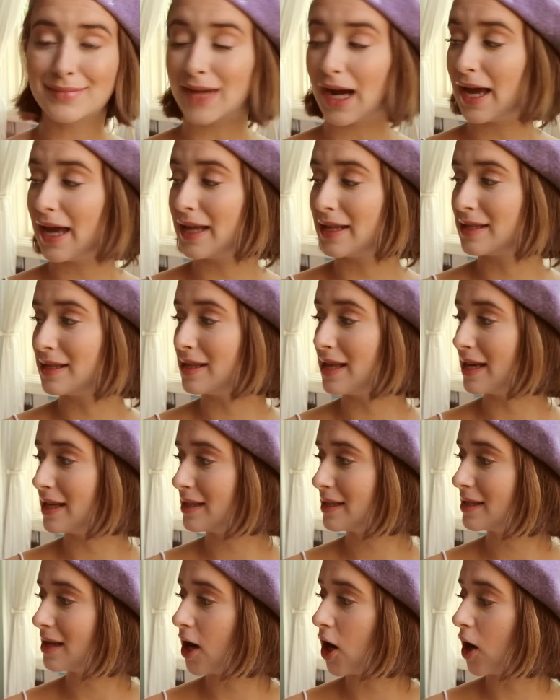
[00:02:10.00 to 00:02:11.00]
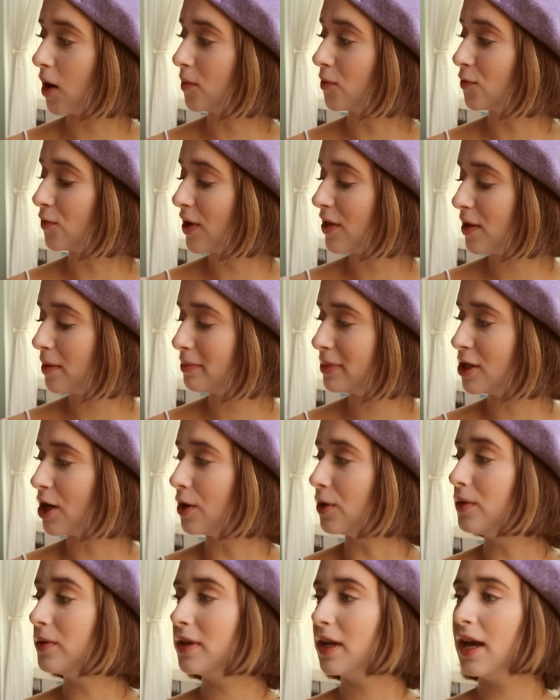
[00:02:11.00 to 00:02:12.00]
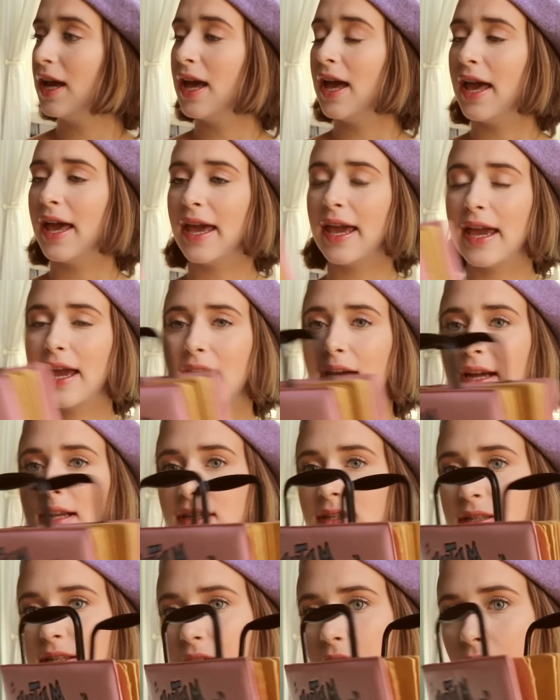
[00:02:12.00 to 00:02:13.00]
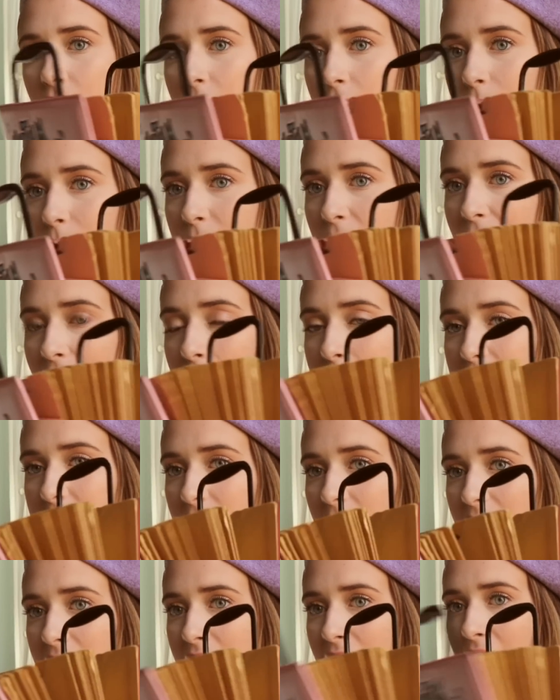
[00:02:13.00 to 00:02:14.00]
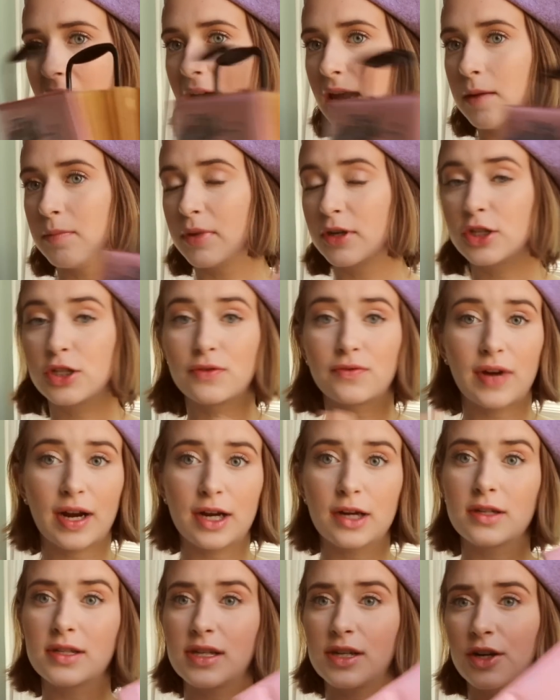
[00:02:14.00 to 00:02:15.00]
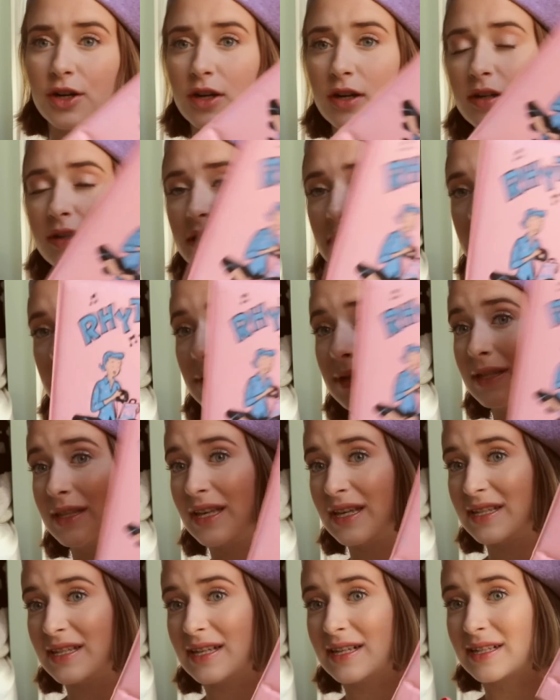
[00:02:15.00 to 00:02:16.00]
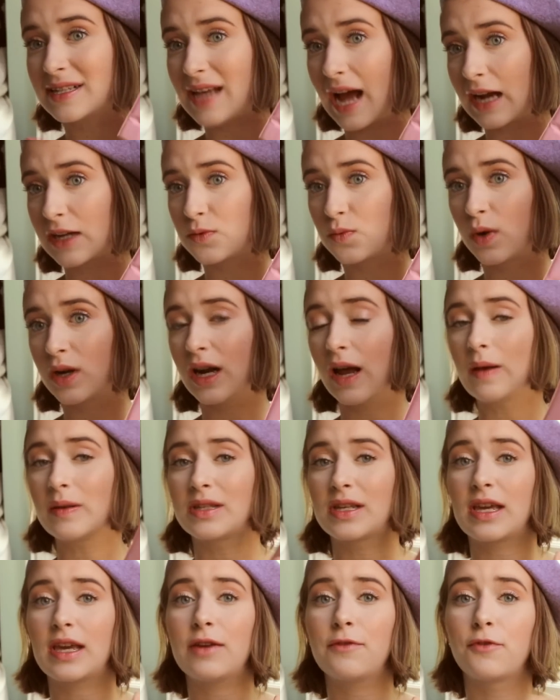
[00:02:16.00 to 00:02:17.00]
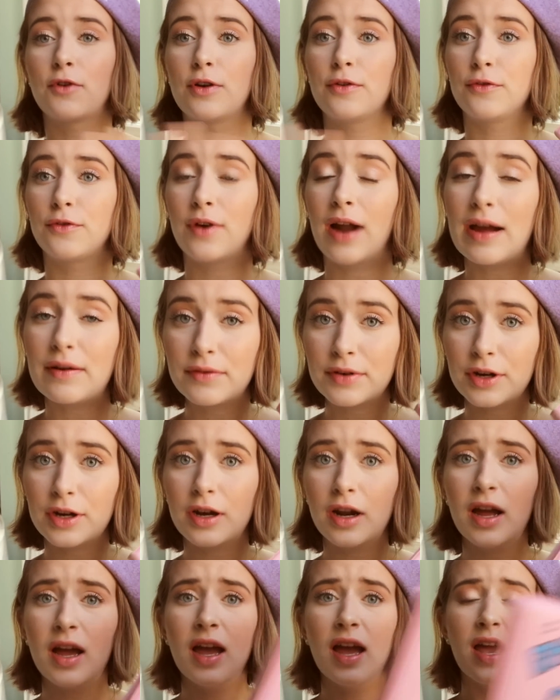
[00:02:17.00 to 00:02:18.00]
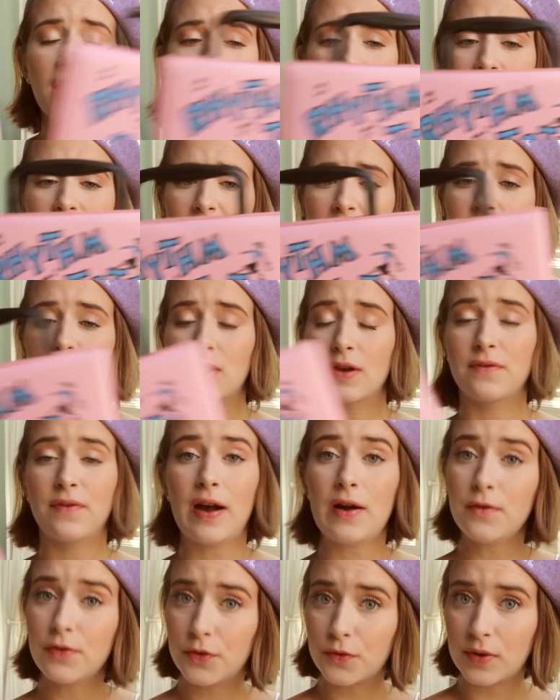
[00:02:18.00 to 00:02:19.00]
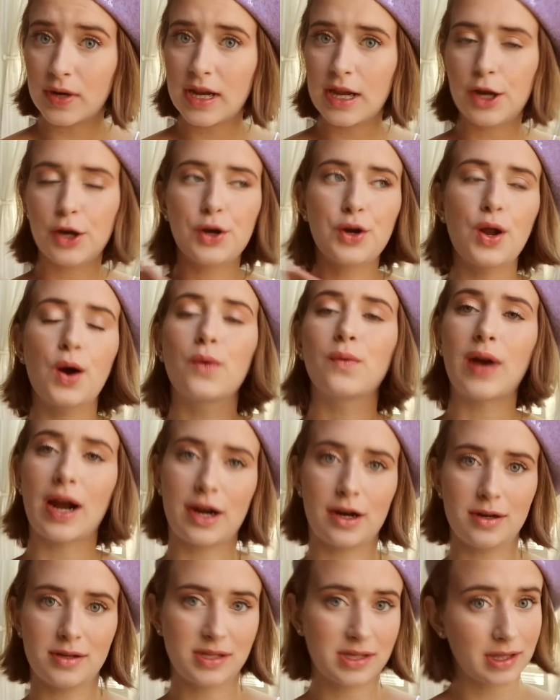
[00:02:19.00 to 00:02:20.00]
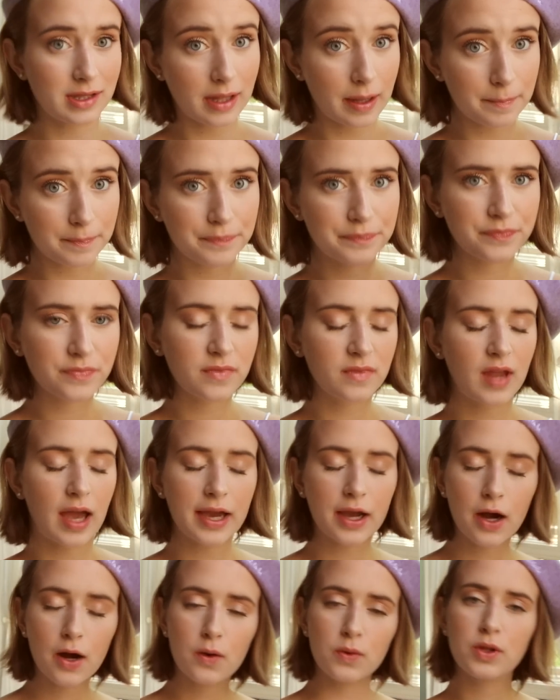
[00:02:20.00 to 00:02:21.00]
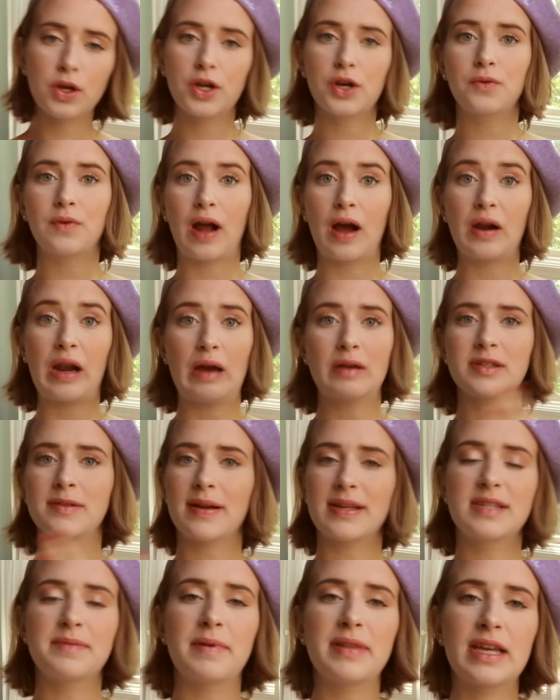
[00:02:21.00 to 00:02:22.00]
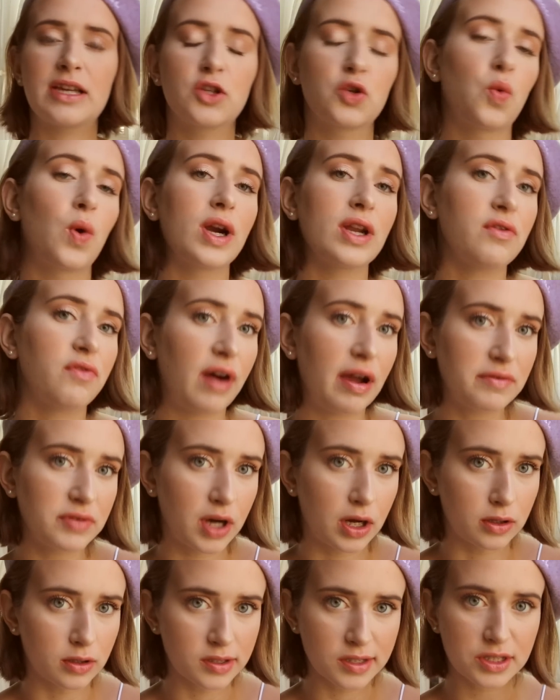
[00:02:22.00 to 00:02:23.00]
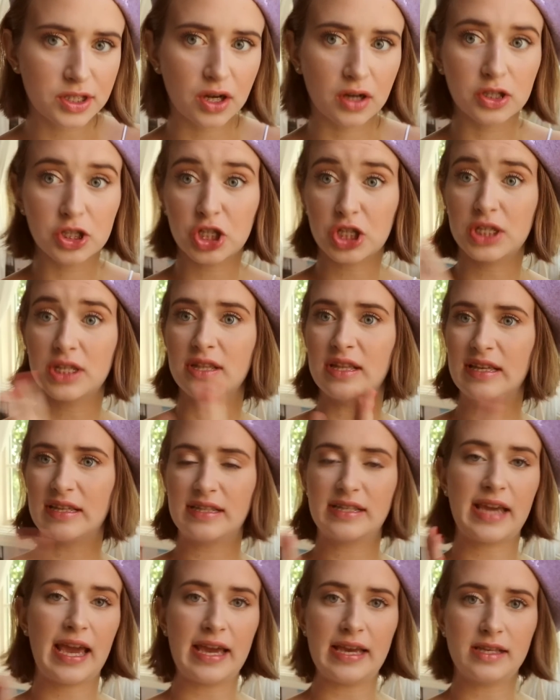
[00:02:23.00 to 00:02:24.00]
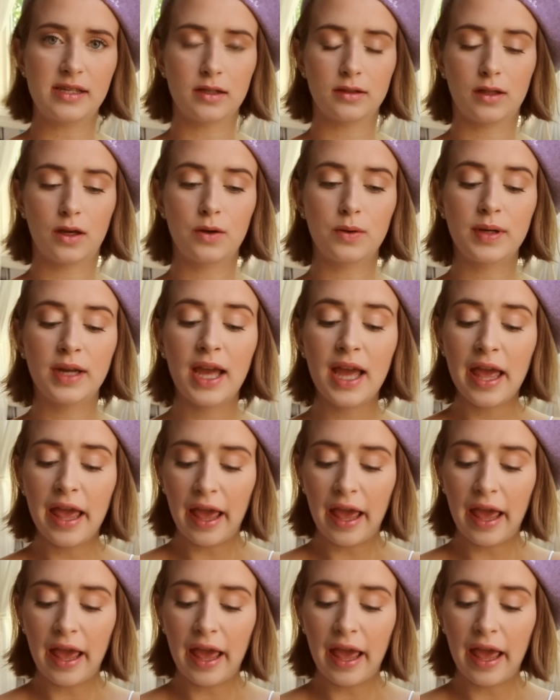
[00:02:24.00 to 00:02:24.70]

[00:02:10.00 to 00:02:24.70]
It's this rhythm tote, and Emmeline had a bunch of records in hers. It was this exact one. I was looking for it forever, and so I found 3, no records in them. I go looking around. I was about to spend like $25 on just this case alone.